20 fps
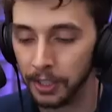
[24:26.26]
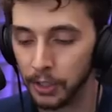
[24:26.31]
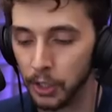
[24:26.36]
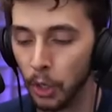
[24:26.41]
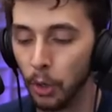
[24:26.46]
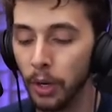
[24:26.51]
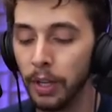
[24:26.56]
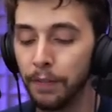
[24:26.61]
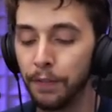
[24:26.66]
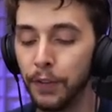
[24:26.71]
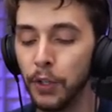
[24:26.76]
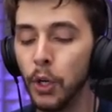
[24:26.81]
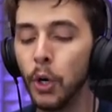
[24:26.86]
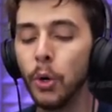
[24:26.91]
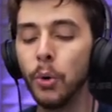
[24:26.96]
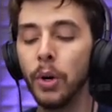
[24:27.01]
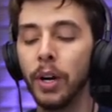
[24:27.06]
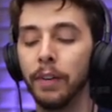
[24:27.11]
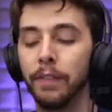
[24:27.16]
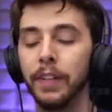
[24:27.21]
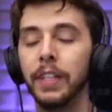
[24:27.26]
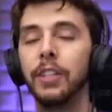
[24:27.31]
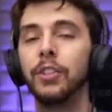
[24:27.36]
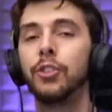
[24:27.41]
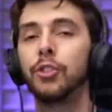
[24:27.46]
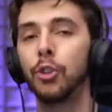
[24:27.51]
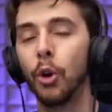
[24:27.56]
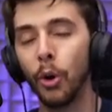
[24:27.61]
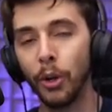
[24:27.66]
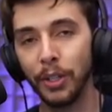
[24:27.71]
So if you have
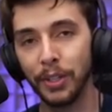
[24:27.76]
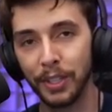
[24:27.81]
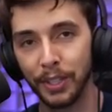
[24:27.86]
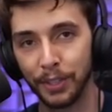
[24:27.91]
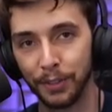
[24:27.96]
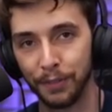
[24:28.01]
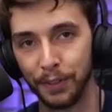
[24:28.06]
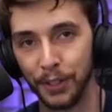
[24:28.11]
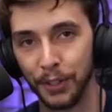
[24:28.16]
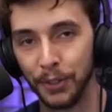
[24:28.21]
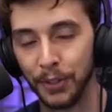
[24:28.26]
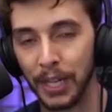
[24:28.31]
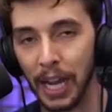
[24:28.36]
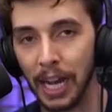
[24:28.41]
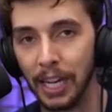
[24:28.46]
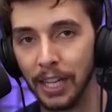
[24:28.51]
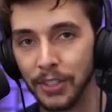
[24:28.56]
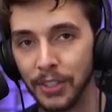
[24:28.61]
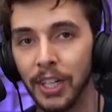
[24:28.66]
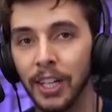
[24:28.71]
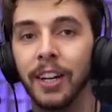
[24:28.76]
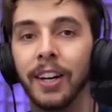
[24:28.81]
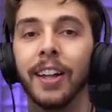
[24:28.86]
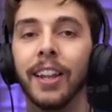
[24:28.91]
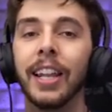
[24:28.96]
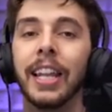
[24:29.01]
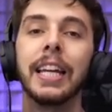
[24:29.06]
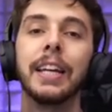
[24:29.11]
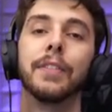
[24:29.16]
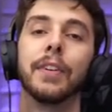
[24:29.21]
enjoyed this video, guys,
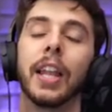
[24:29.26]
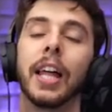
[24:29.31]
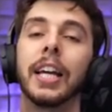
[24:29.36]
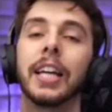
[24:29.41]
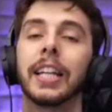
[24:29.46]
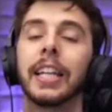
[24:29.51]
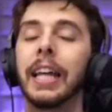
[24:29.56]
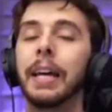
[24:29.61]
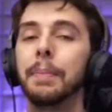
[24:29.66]
leave a like.